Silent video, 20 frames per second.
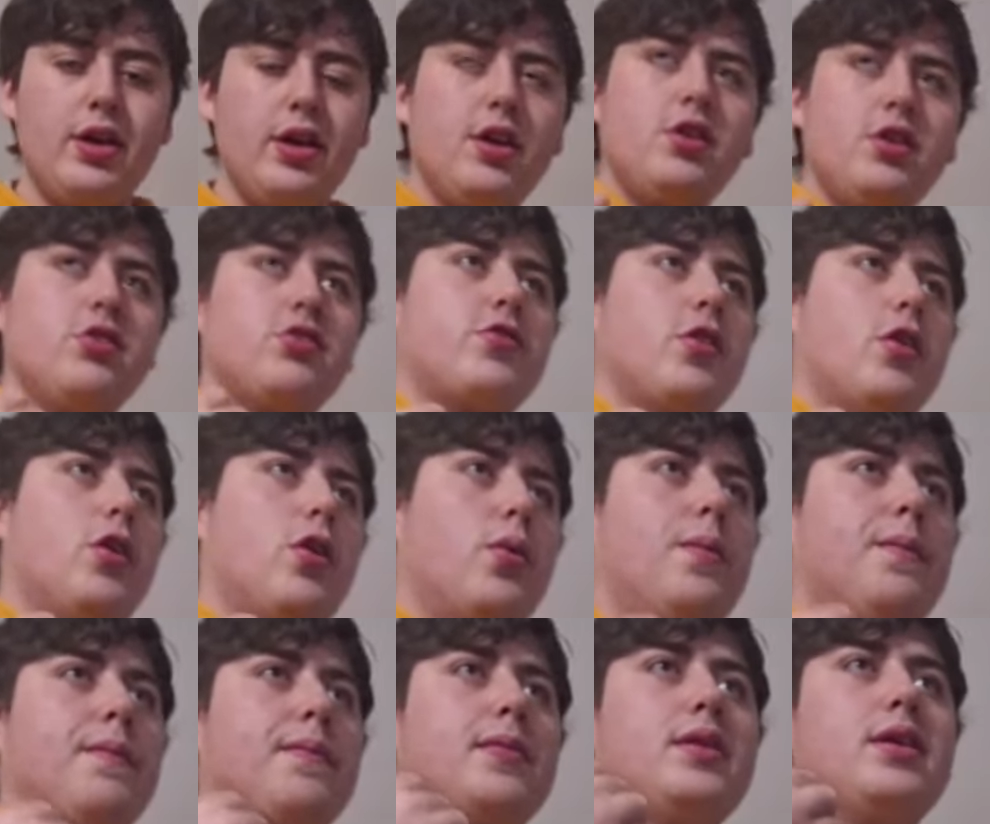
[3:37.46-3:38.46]
So
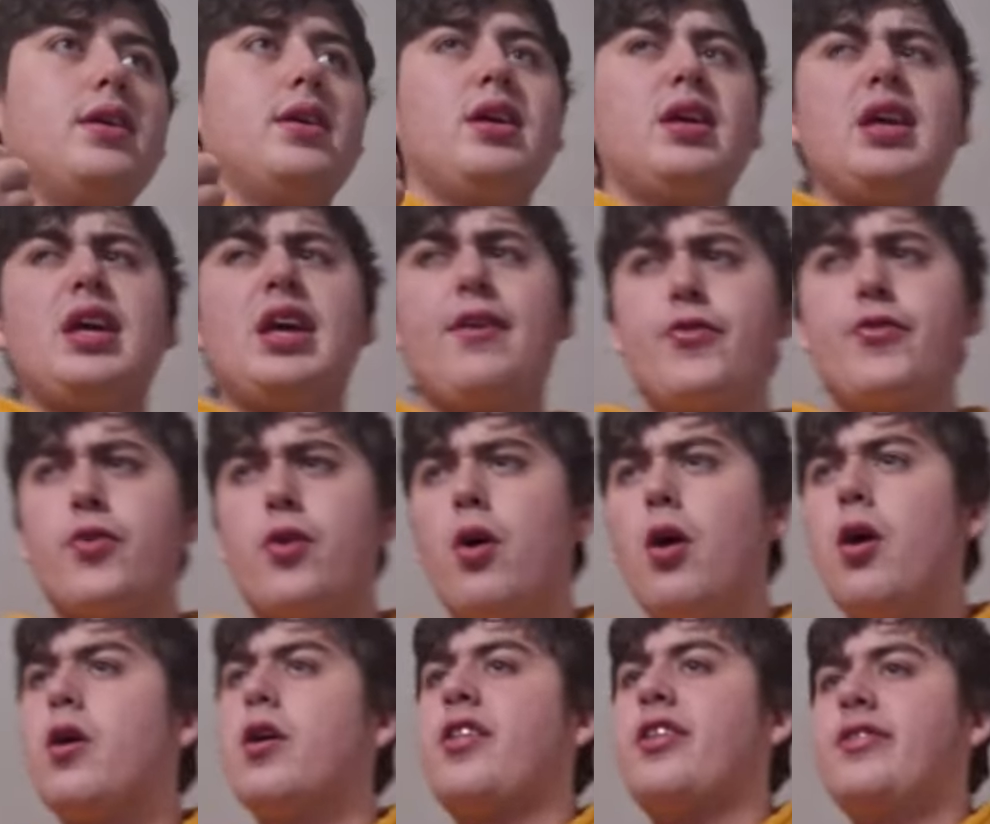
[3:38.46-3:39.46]
if your
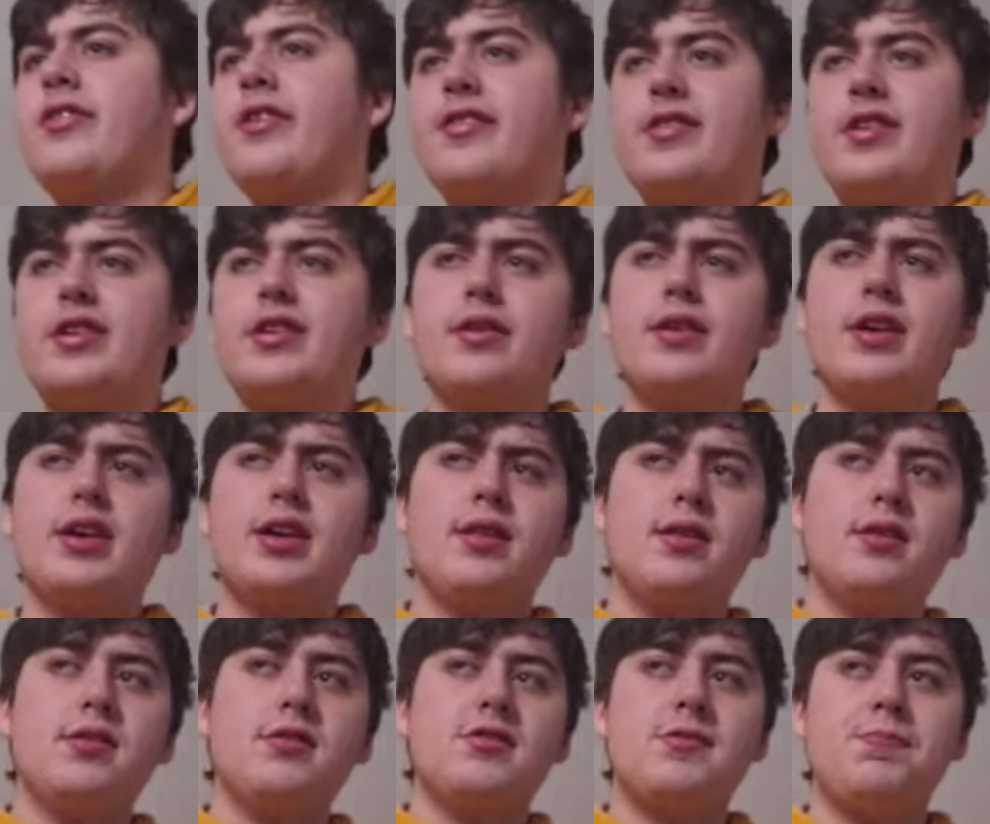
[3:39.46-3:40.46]
art doesn't
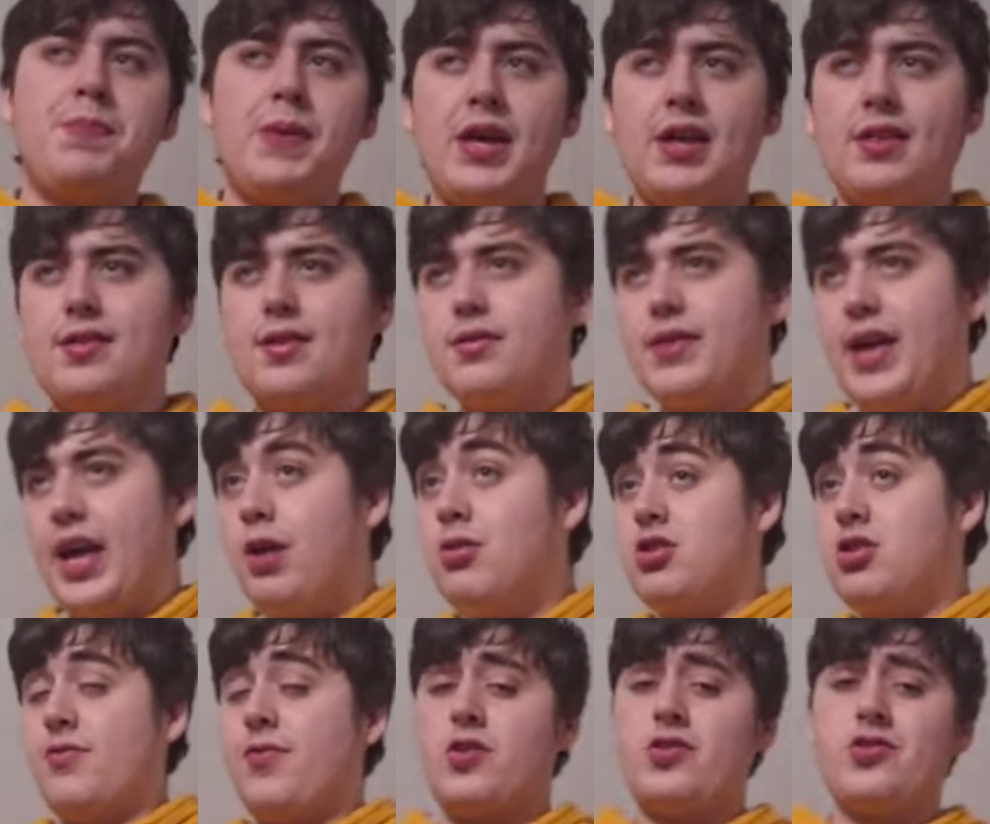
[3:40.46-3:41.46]
speak the language
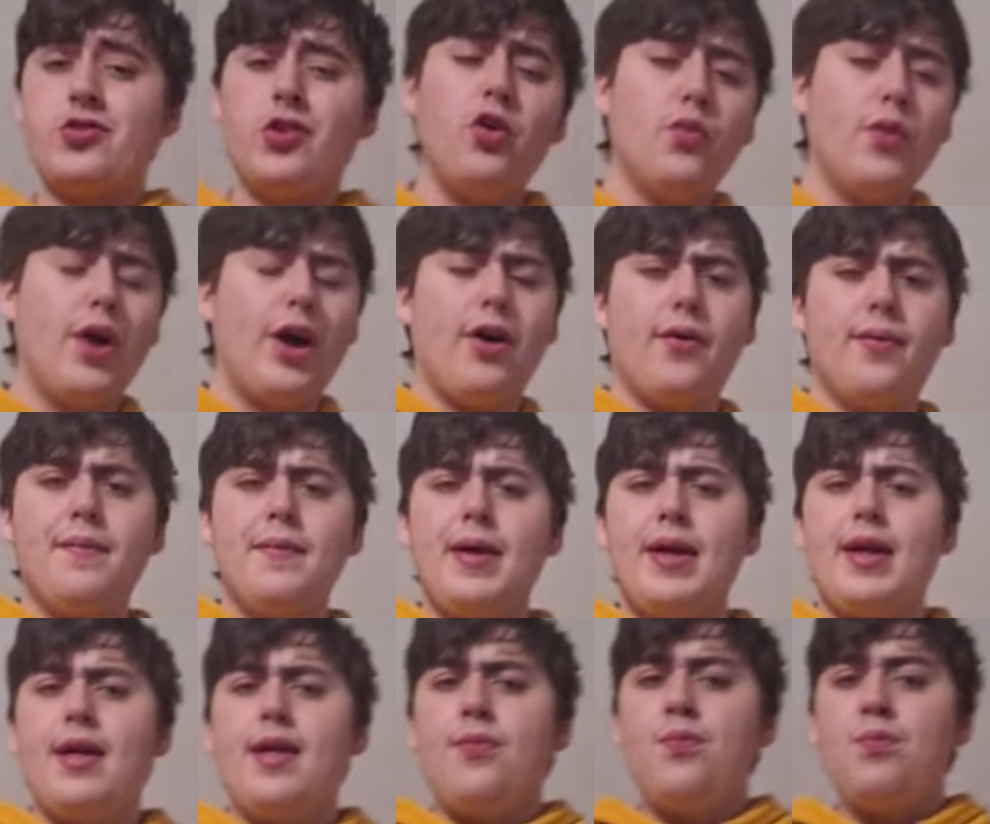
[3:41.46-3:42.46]
of your soul well,
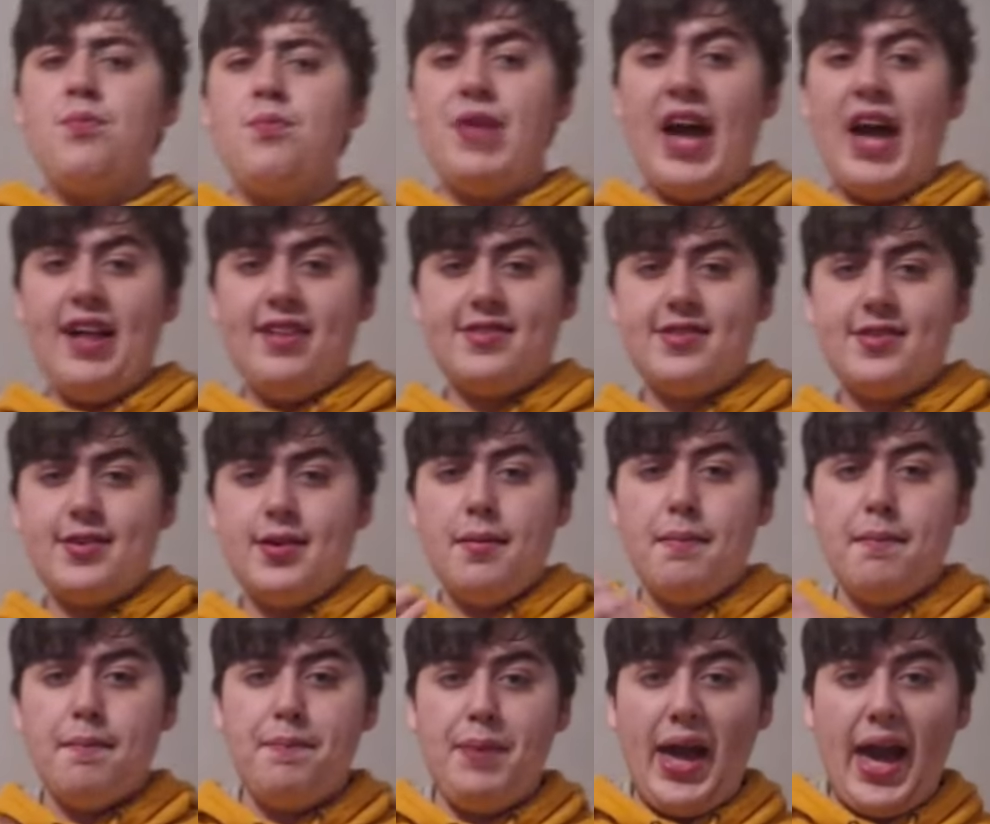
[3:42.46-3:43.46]
that's
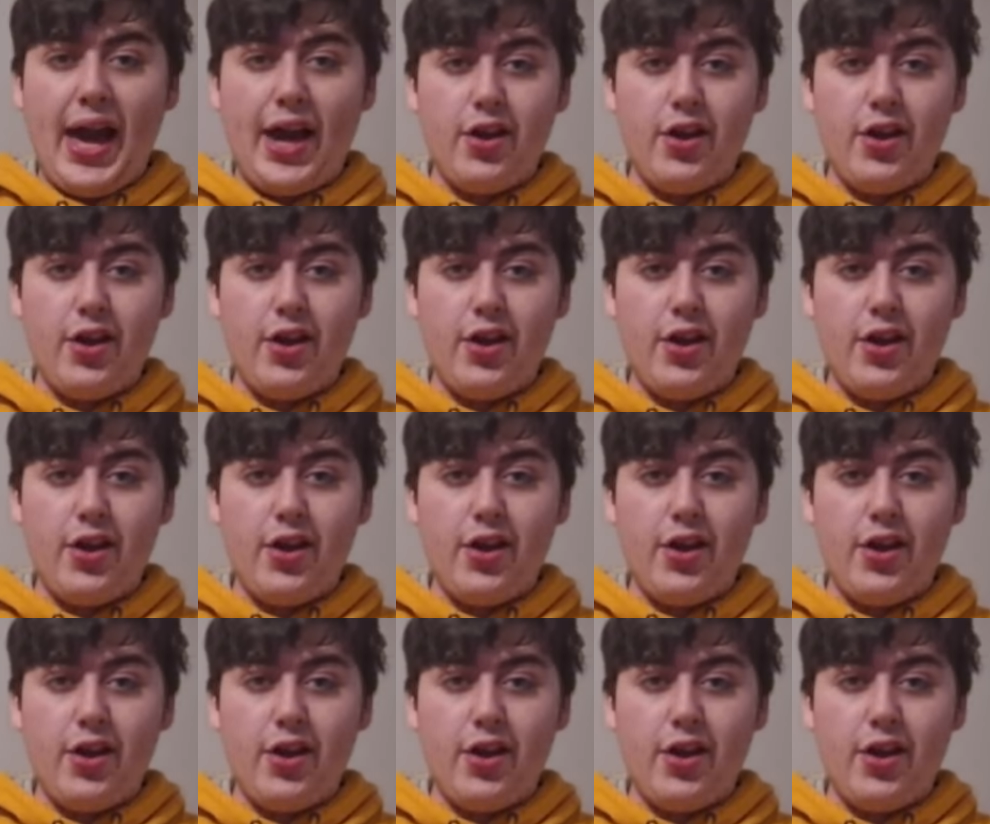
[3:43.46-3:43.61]
bad